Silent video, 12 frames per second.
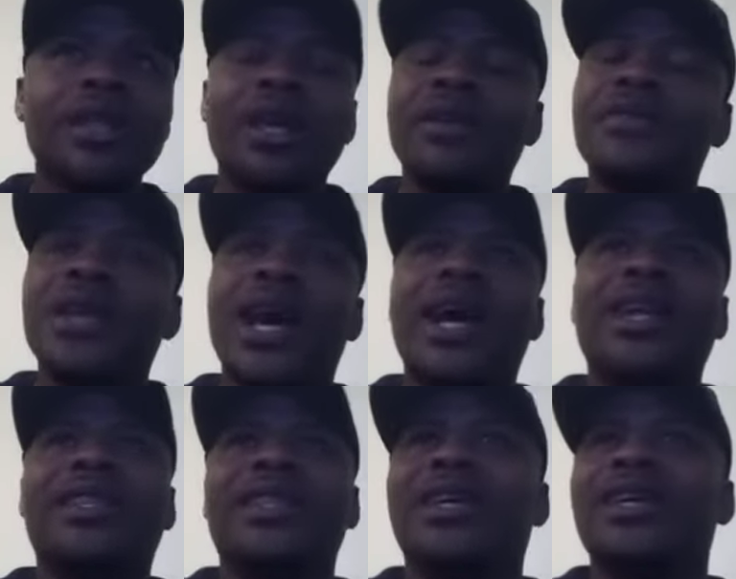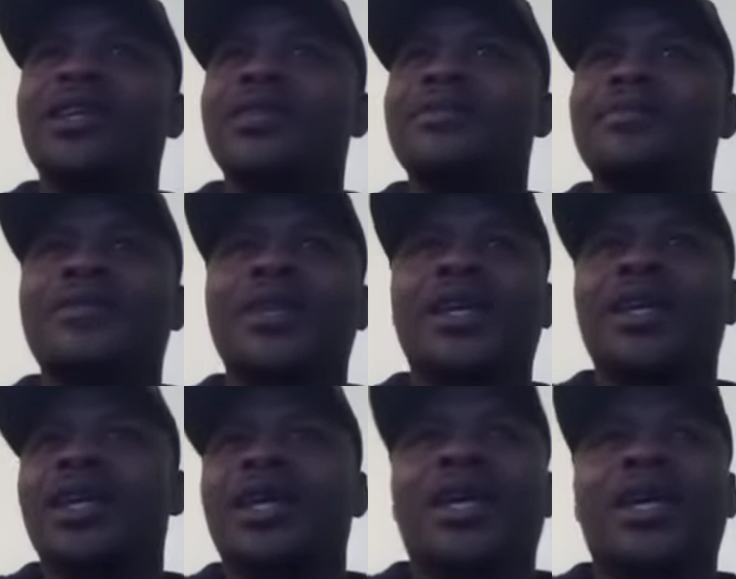If not, then
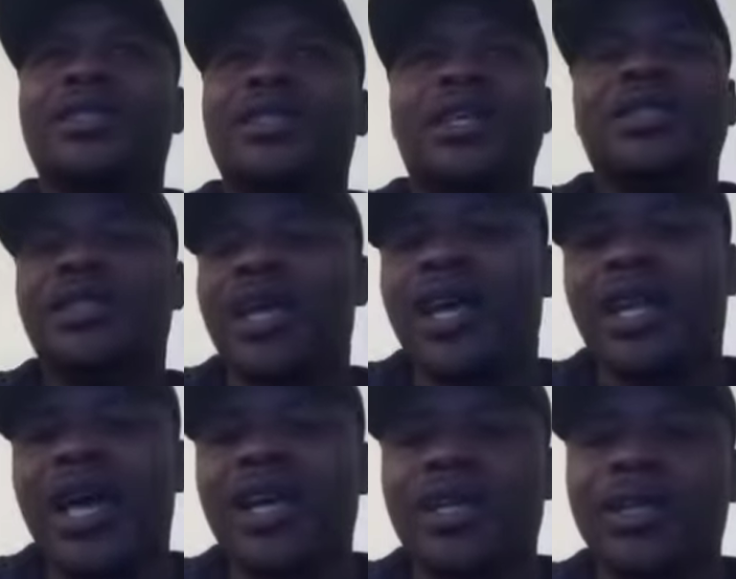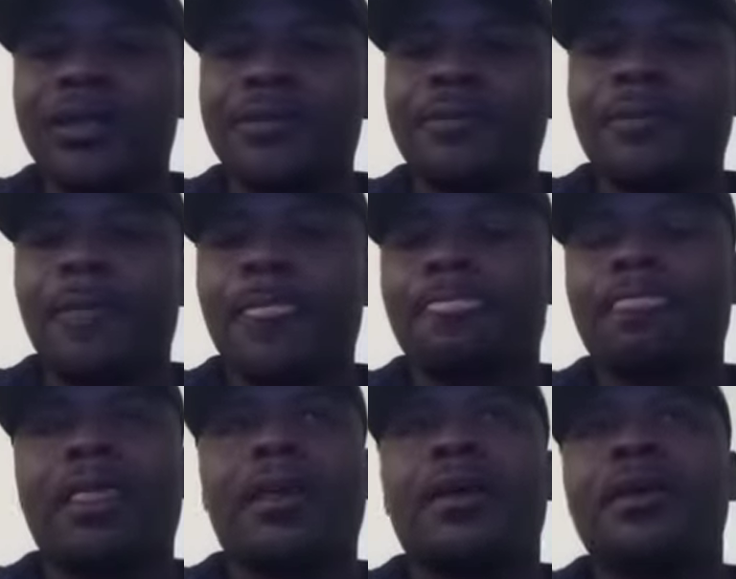it's it's not likely.
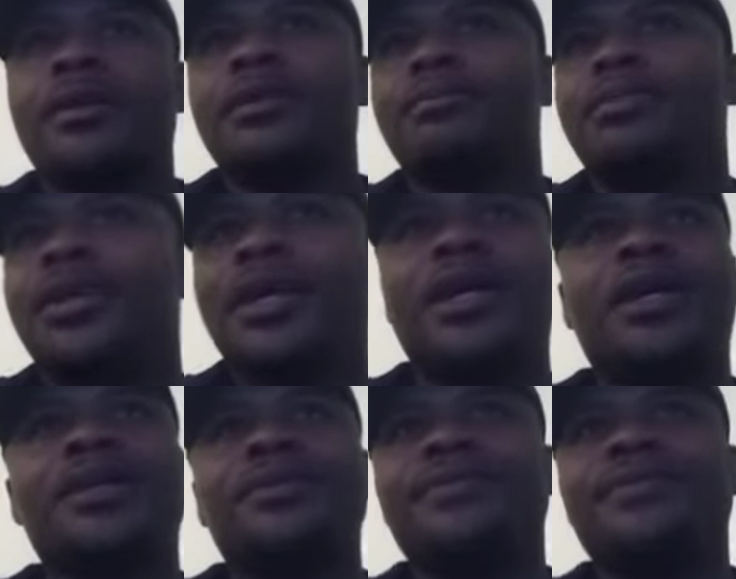But uh,